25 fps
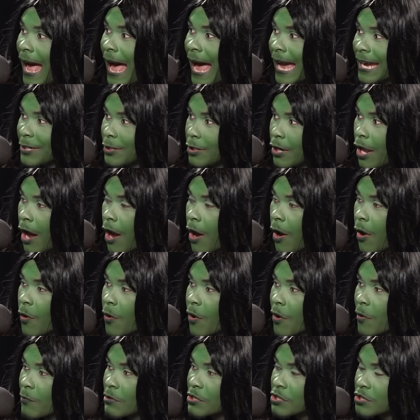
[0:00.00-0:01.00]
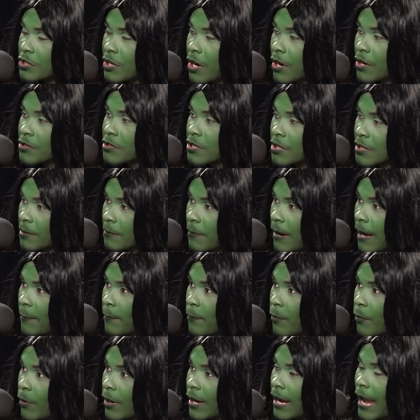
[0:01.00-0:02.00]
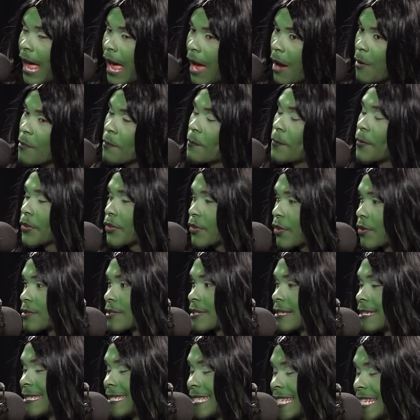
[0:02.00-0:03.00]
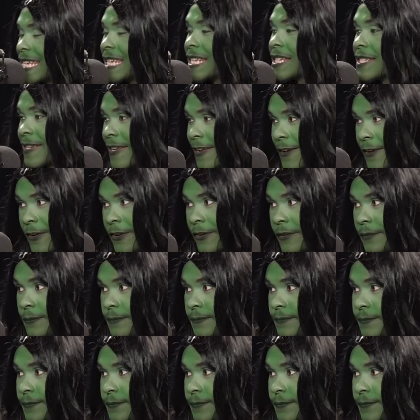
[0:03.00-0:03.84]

I know, which goes into my point. I would put those in D tier. Oh.